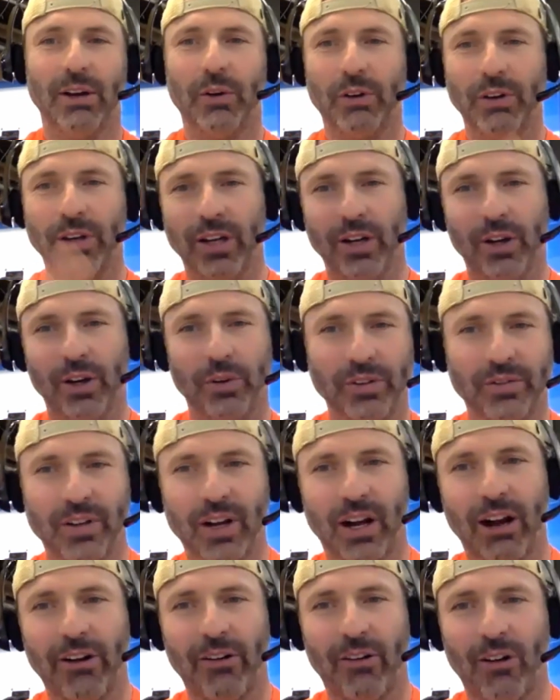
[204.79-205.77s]
we've
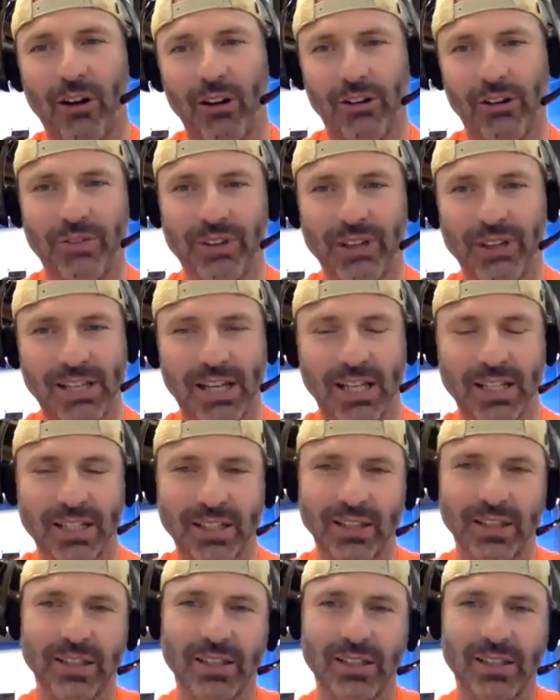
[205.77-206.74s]
got all of these
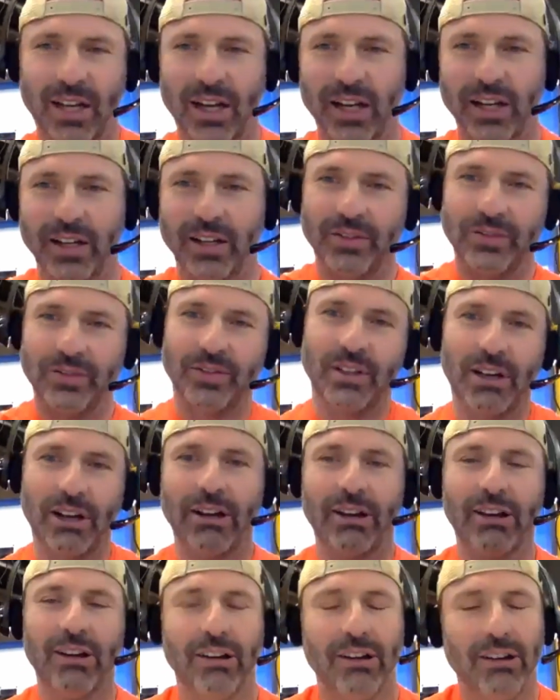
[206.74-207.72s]
entities kind of
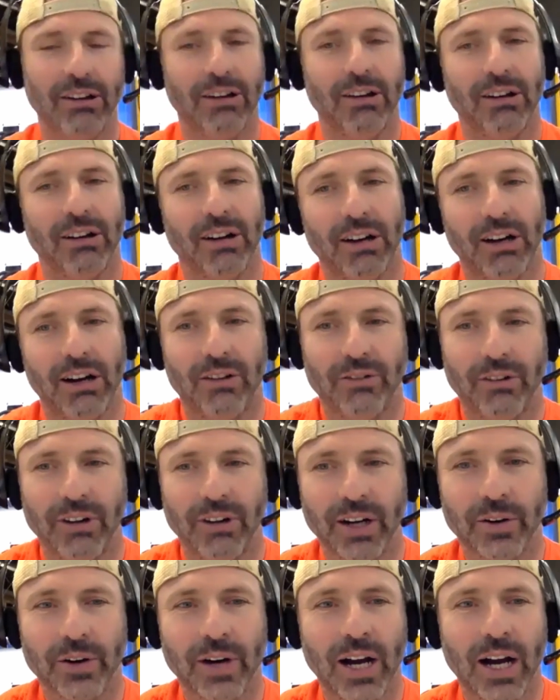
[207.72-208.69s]
like hovering
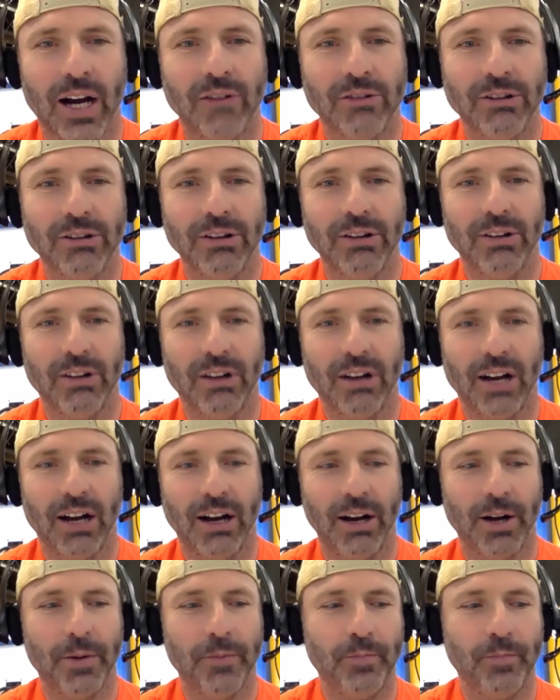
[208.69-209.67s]
around.
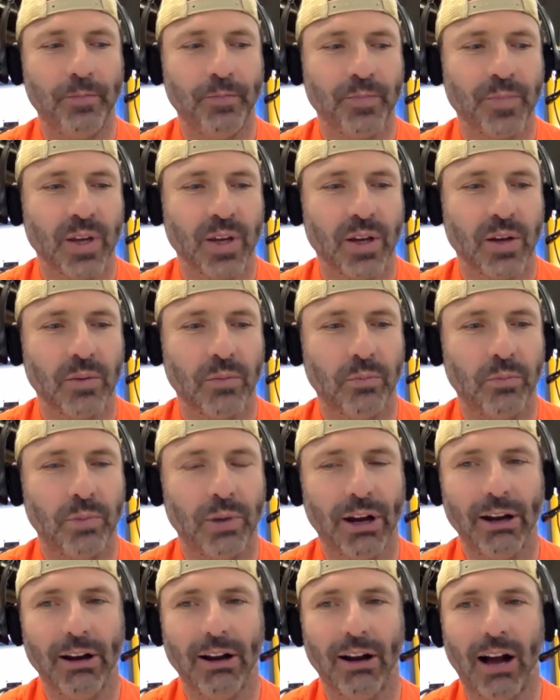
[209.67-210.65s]
But
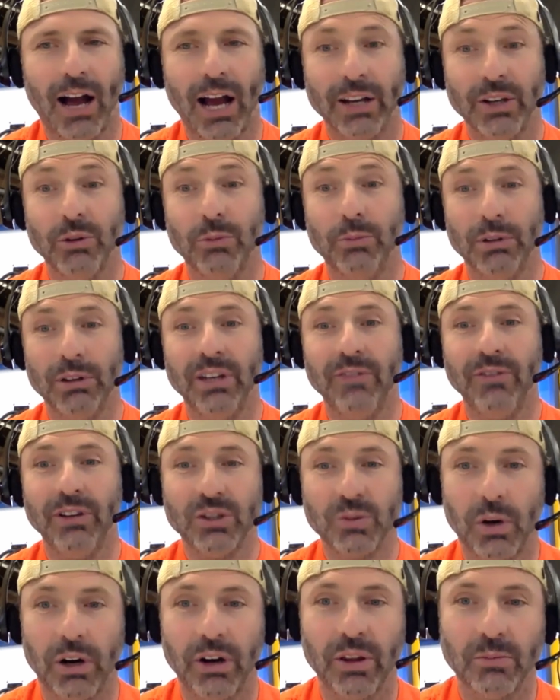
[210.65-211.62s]
I do believe each
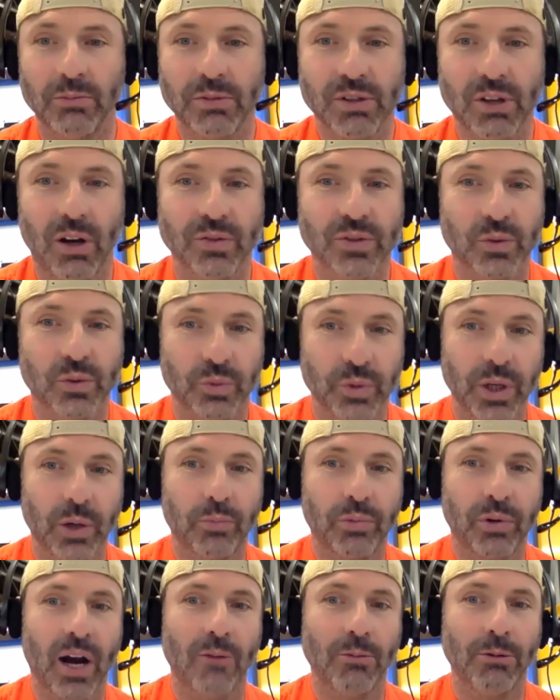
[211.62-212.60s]
one of them solves a real
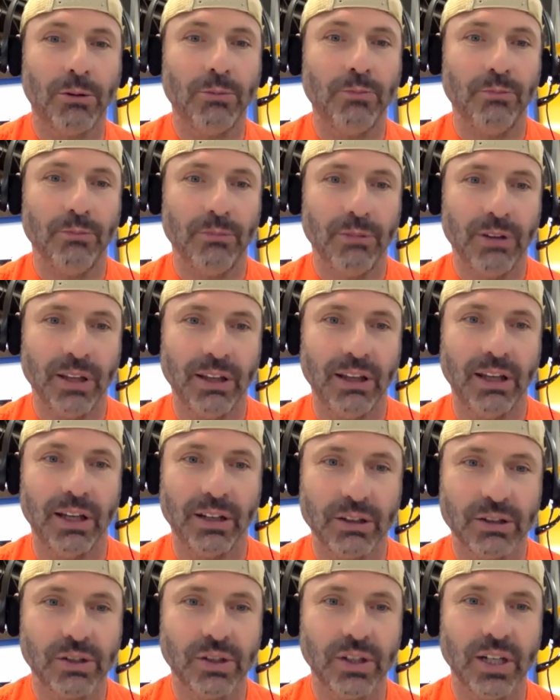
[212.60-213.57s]
problem in the
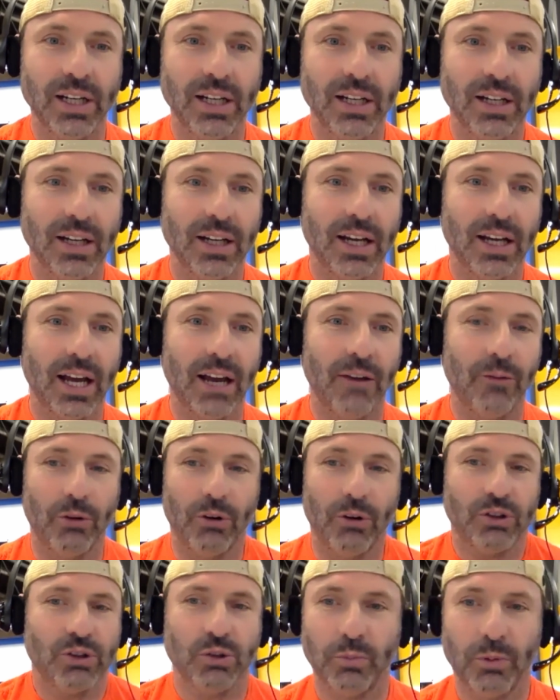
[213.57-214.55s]
industry, and we're
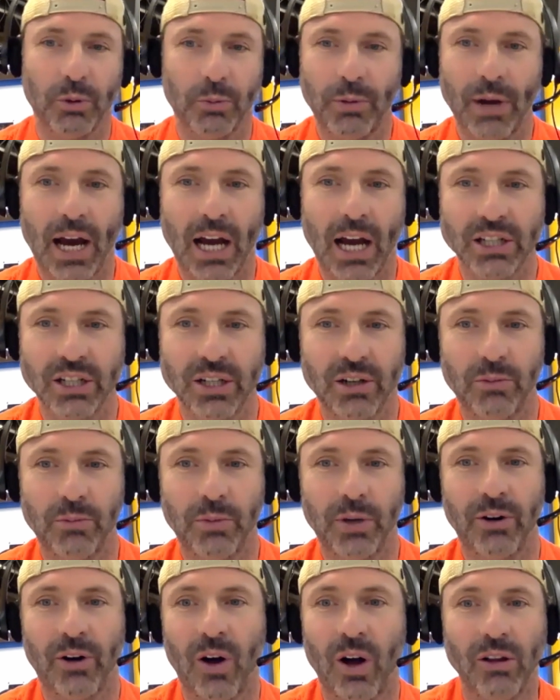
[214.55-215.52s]
super passionate
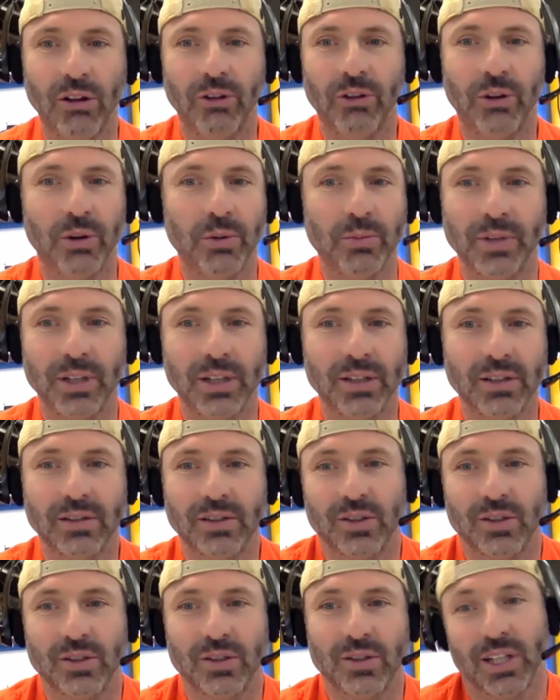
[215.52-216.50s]
about all of them. And
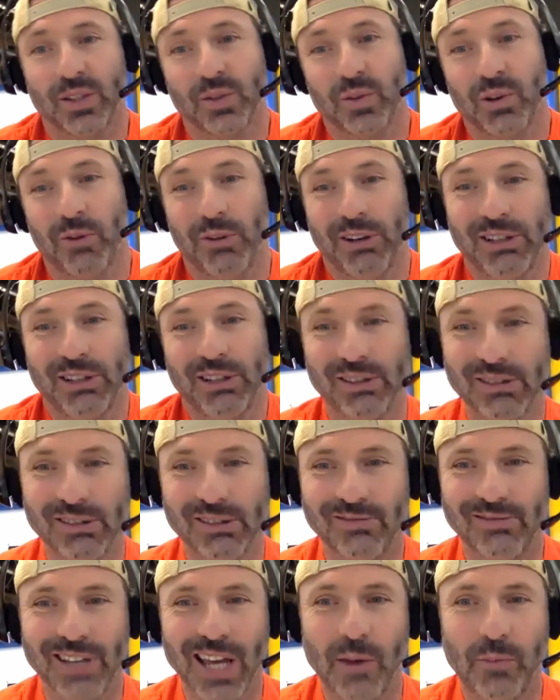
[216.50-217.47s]
so that's why we just
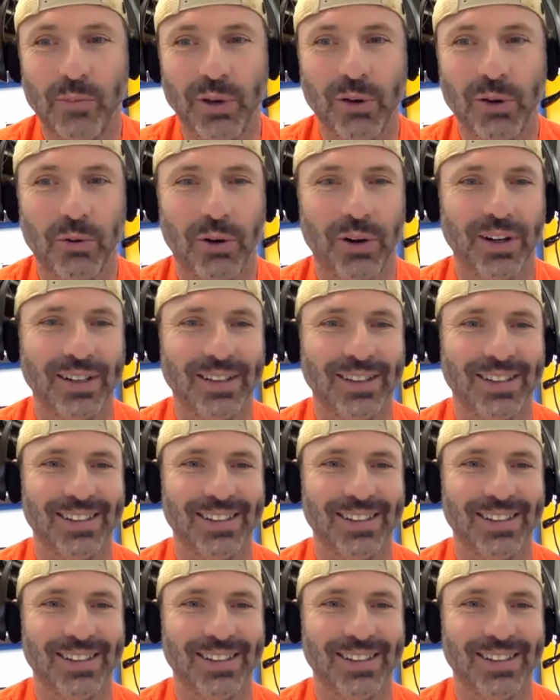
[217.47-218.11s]
can't pick one.